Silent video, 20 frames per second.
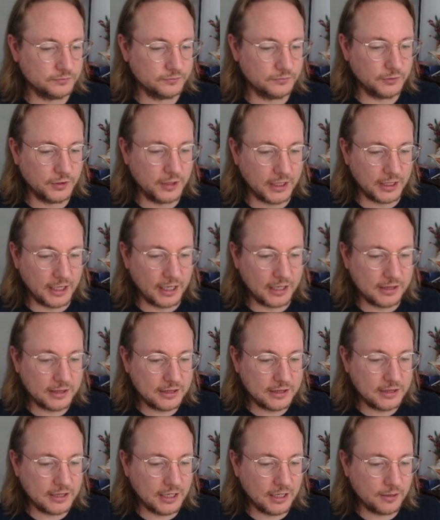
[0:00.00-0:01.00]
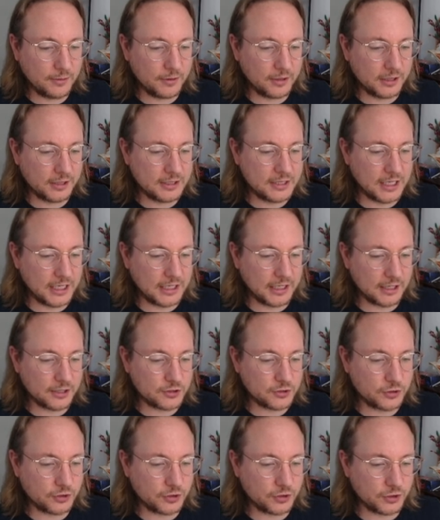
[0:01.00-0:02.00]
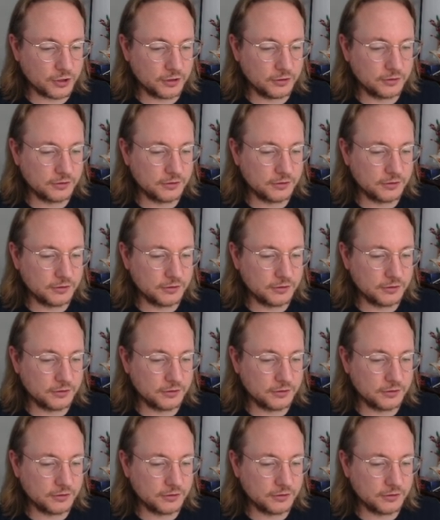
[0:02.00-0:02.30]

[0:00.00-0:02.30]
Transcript: Okay, I think we're going to take an extra turn.